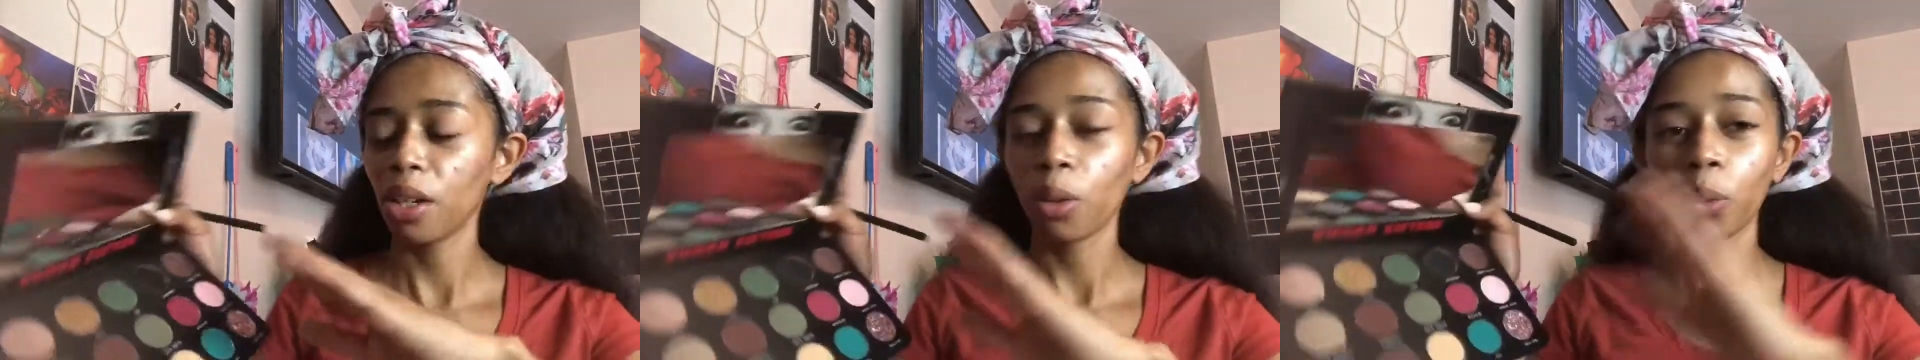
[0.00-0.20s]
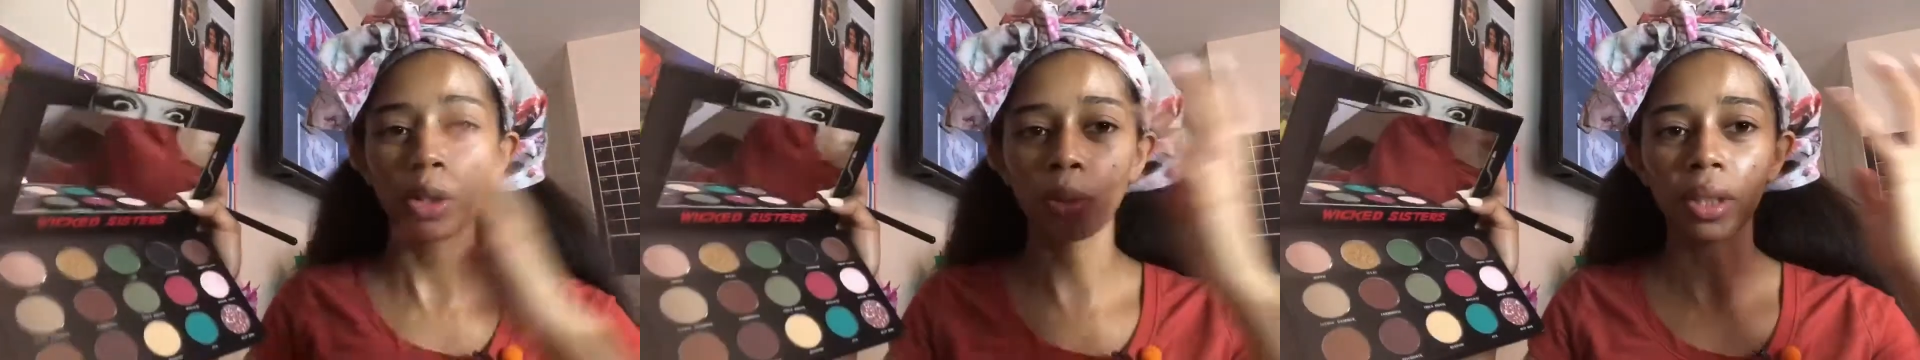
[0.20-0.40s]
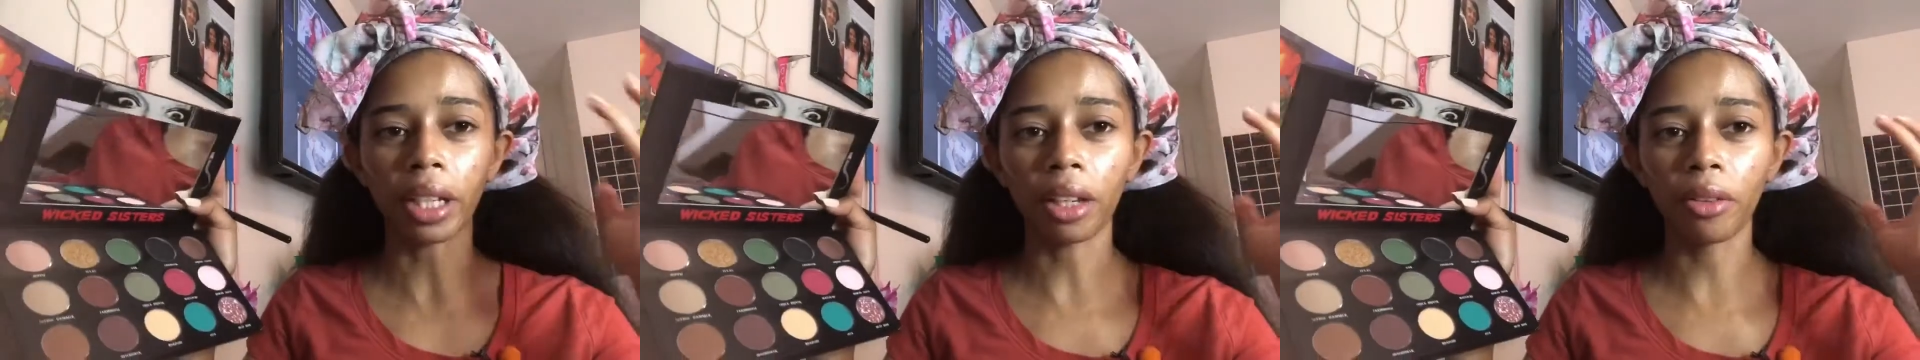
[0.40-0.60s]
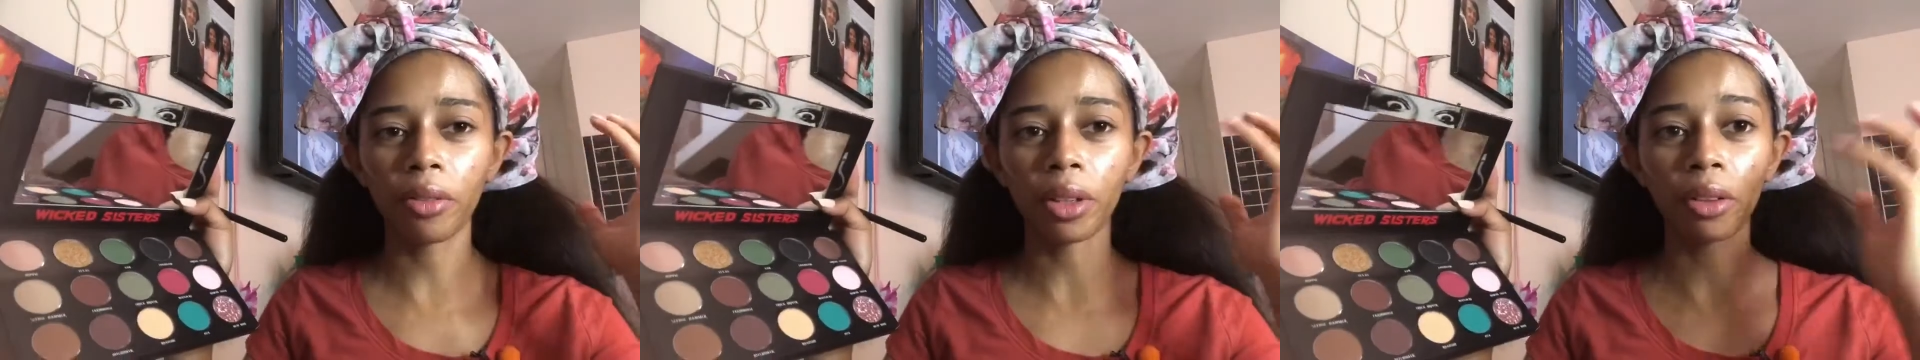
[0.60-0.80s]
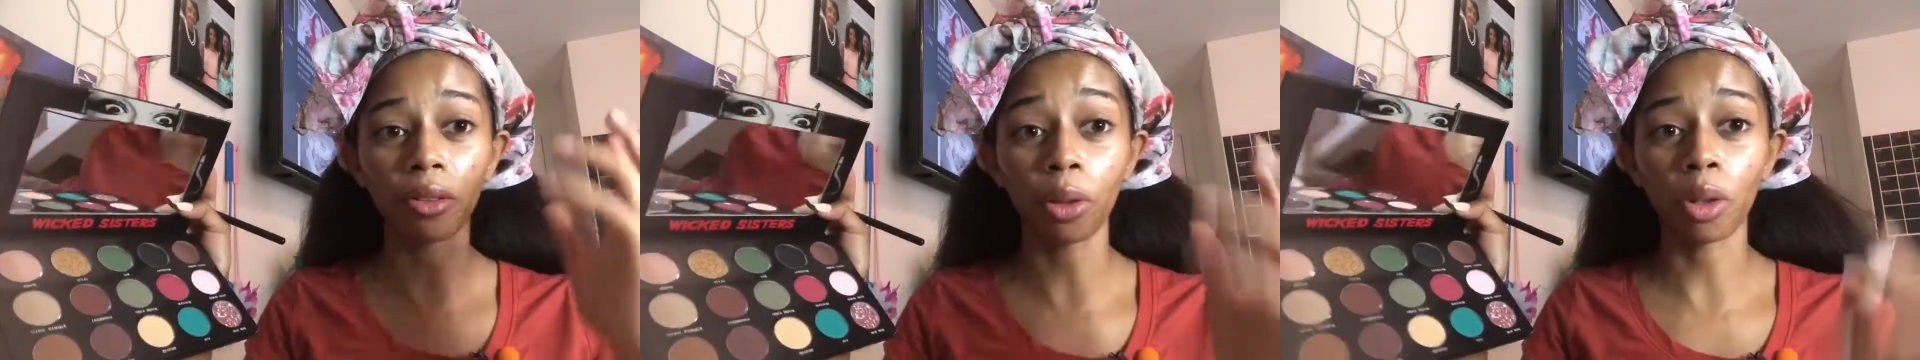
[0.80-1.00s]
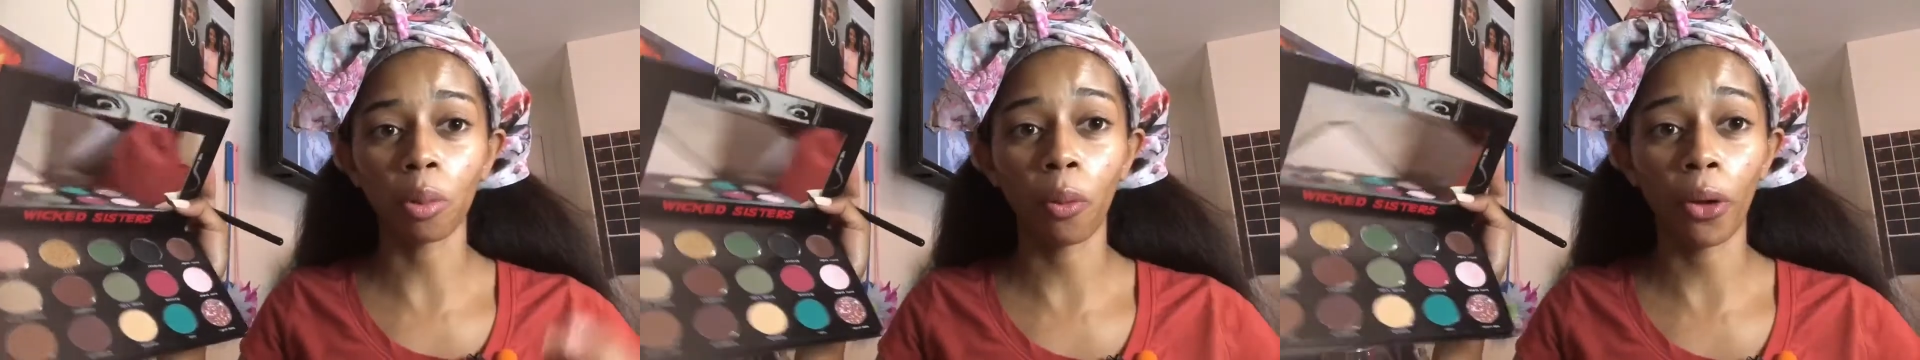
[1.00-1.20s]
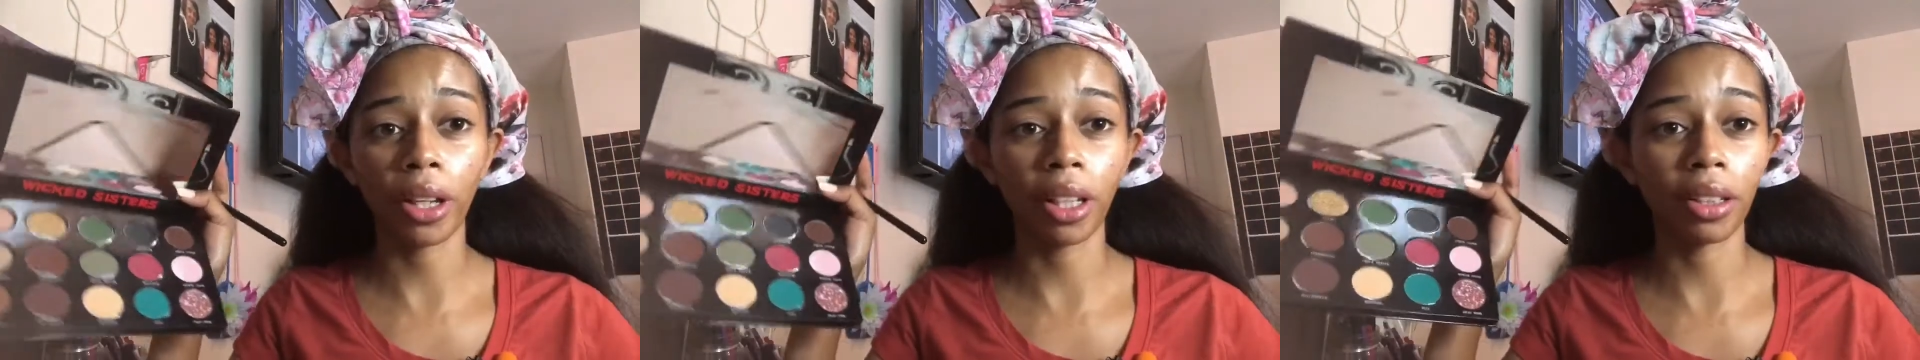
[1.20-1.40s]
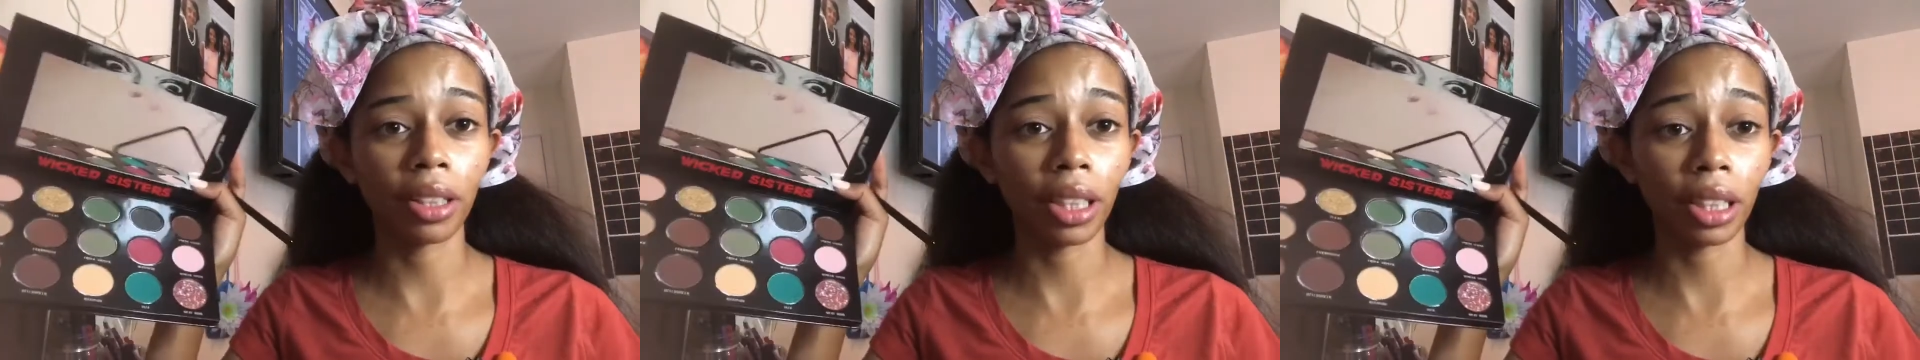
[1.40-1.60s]
which was like a real focal point
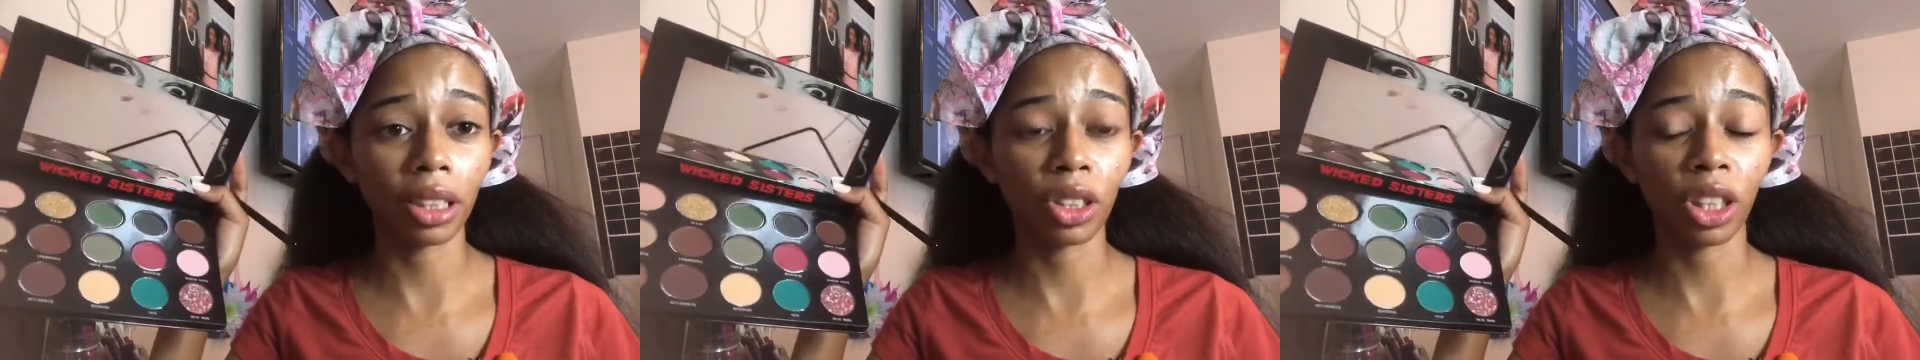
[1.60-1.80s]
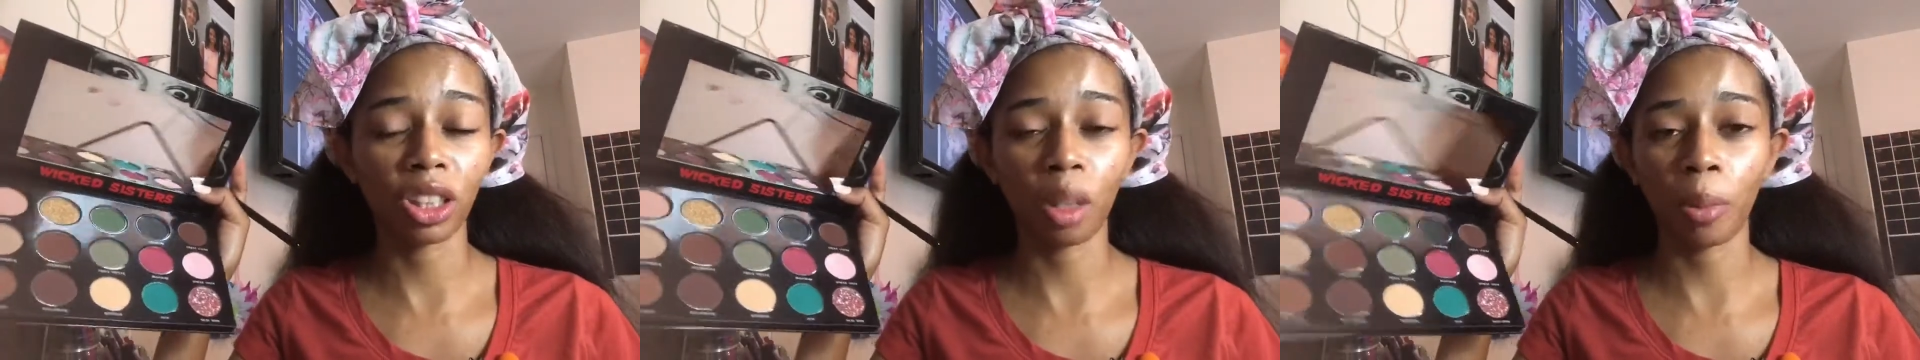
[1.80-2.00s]
in the Texas Chainsaw